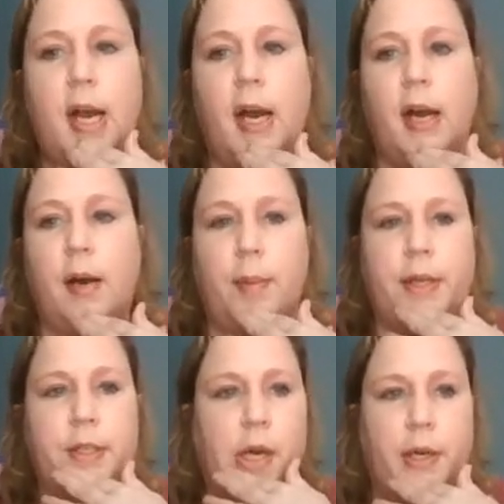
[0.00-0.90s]
My
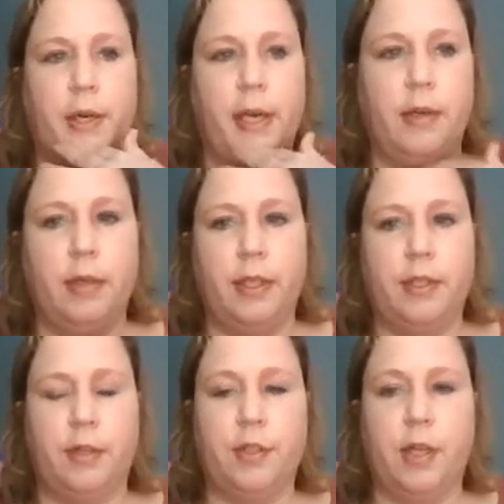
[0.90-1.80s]
daughter had a really
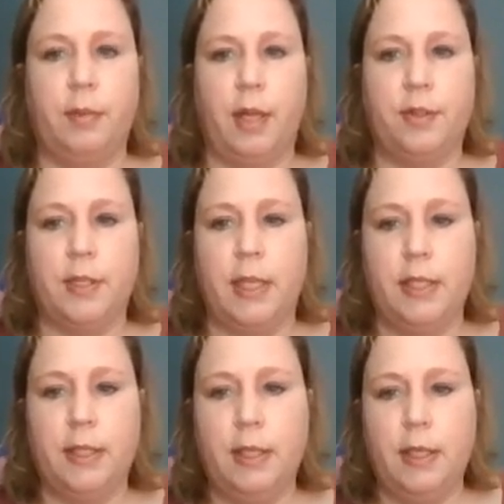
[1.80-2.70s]
tough time last night